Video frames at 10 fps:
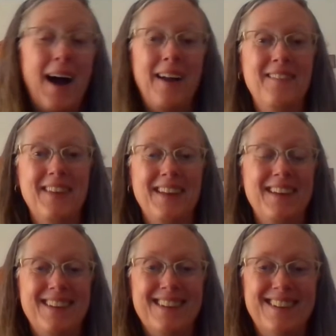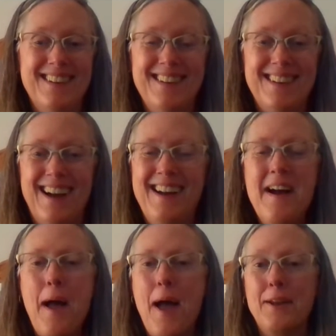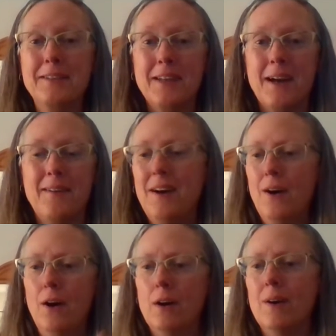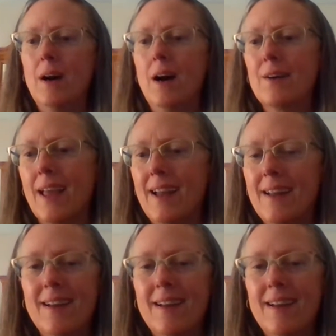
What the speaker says: I mean, and on top, oh, okay,